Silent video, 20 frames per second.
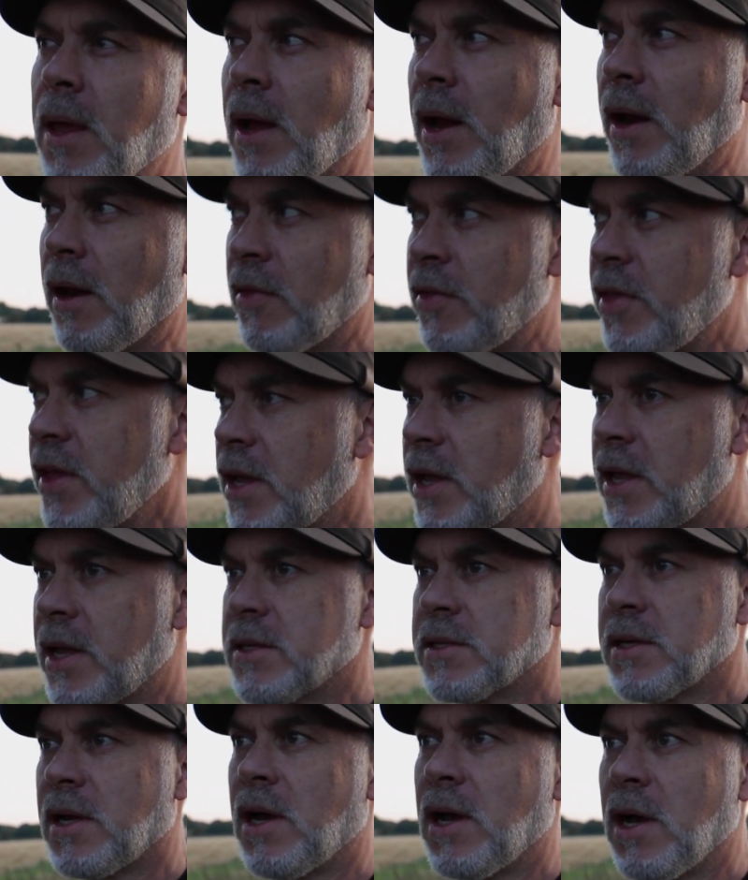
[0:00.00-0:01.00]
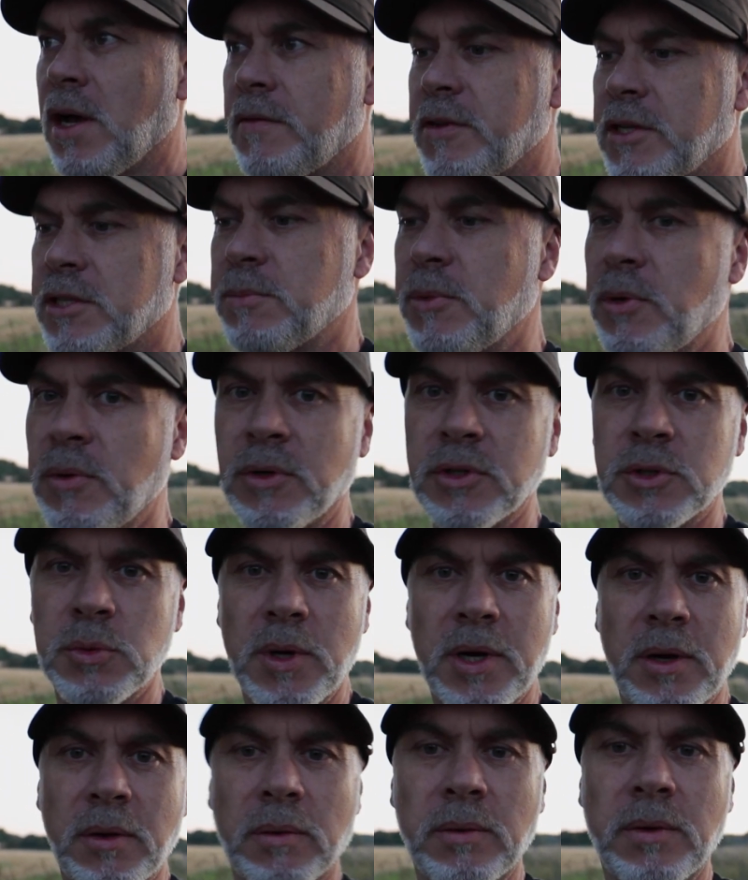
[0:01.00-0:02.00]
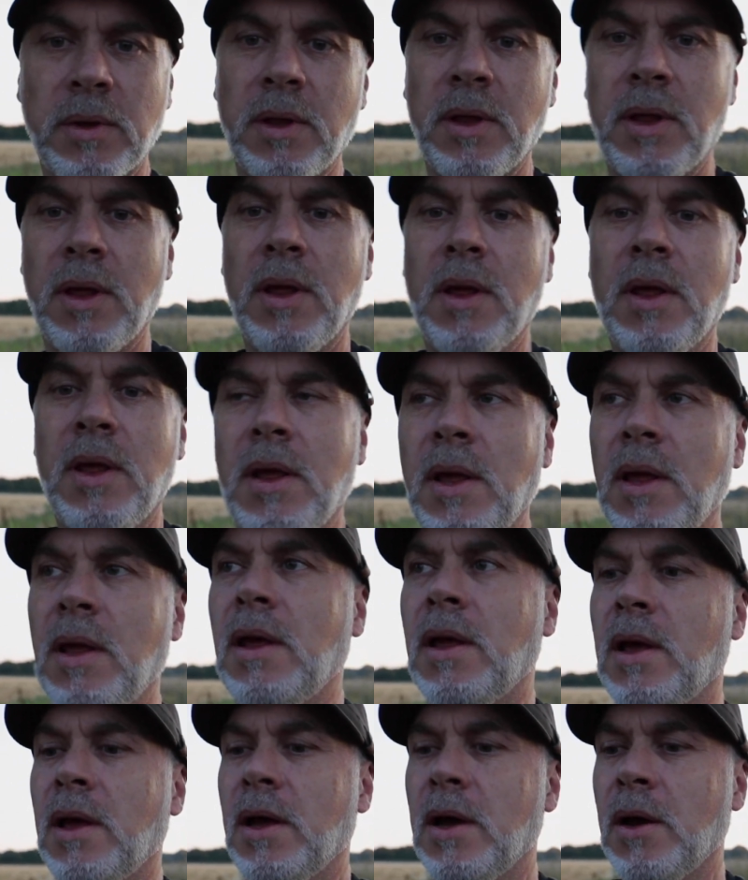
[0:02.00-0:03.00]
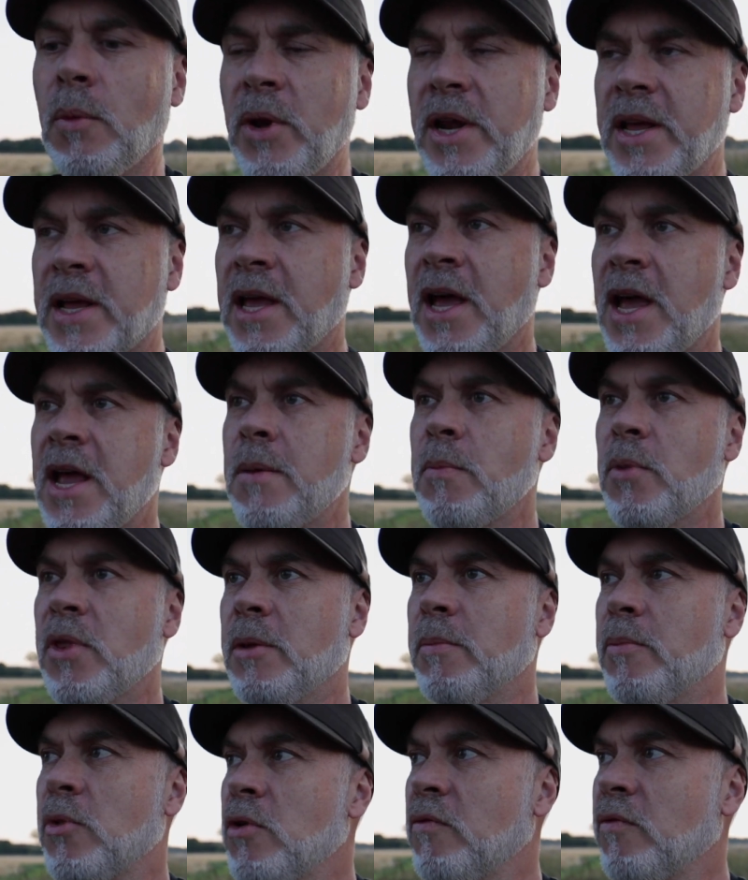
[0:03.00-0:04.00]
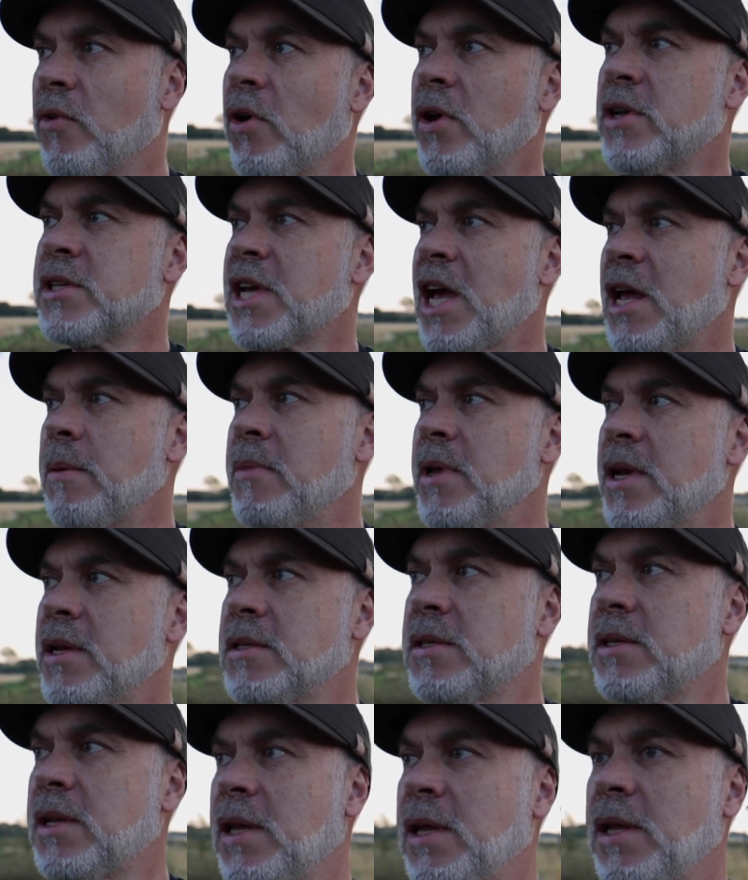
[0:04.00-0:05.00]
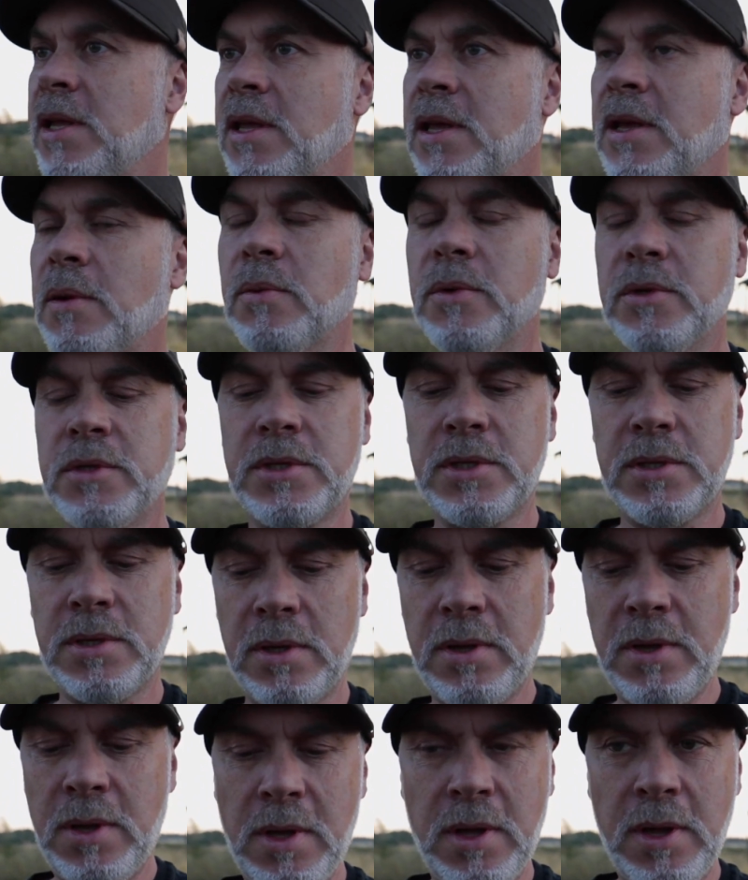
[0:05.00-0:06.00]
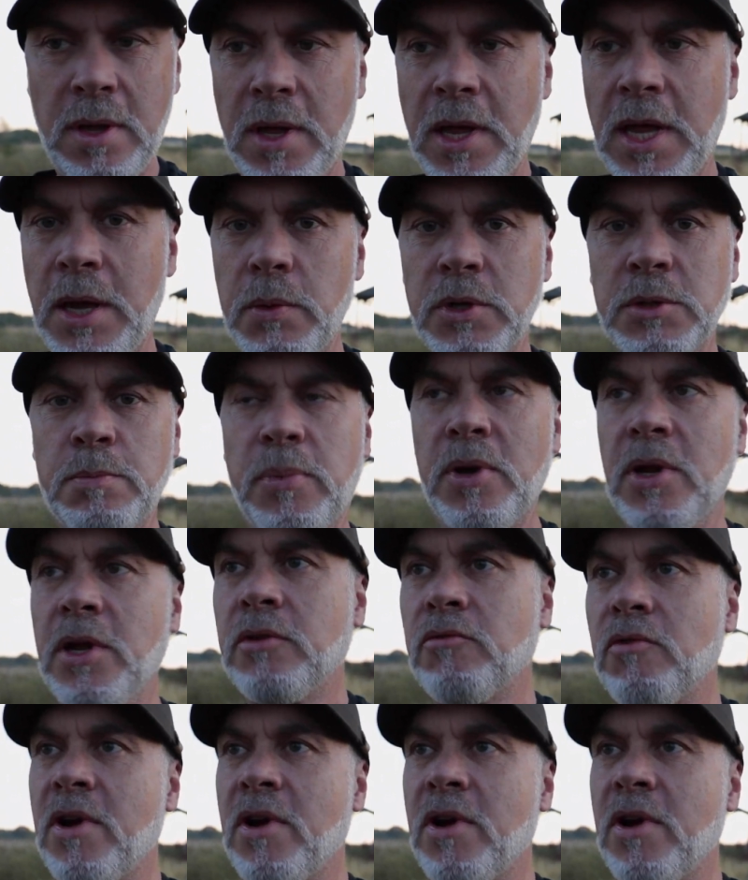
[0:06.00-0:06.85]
And I think it's a harvest moon as well. When the moonrise came yesterday, it was blood